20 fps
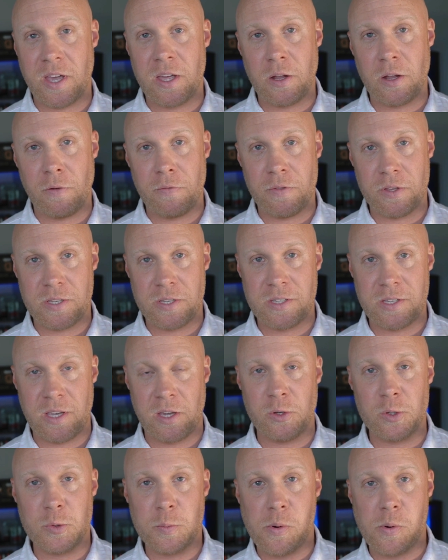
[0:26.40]
of the
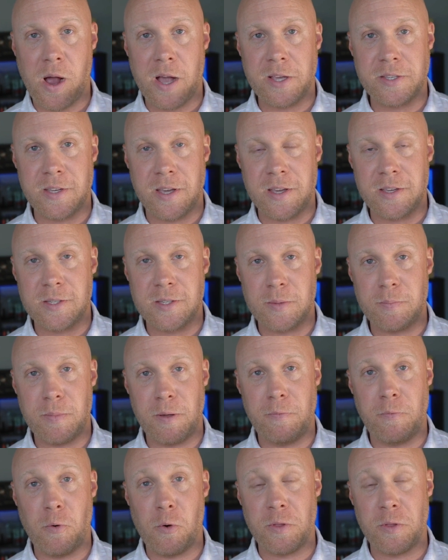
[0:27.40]
sales process
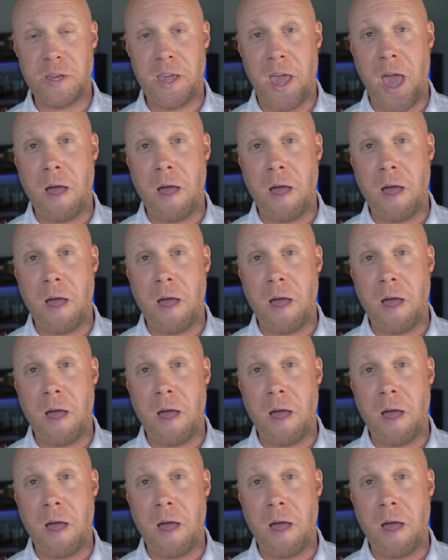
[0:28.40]
before they